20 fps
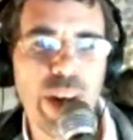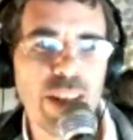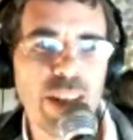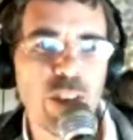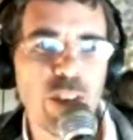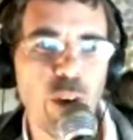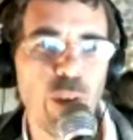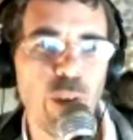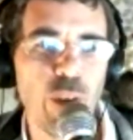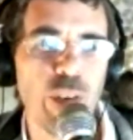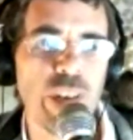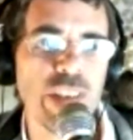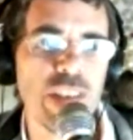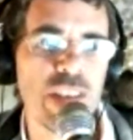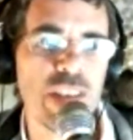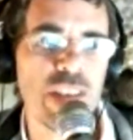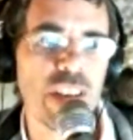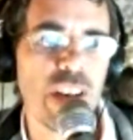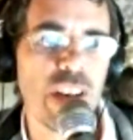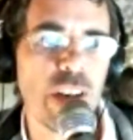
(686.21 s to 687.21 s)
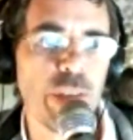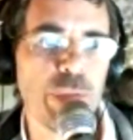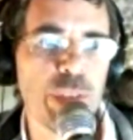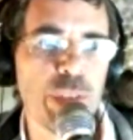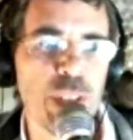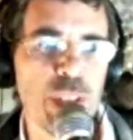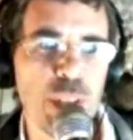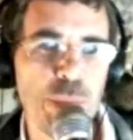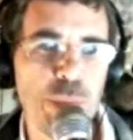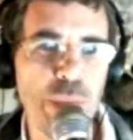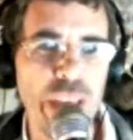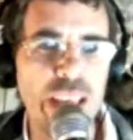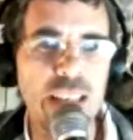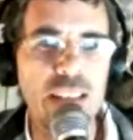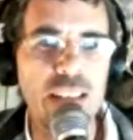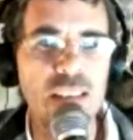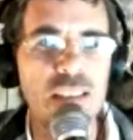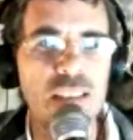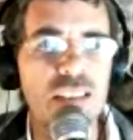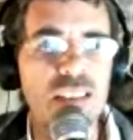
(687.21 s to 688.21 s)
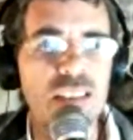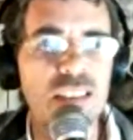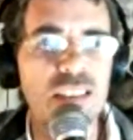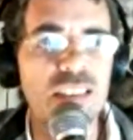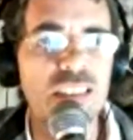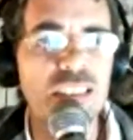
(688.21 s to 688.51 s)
Currents of Space.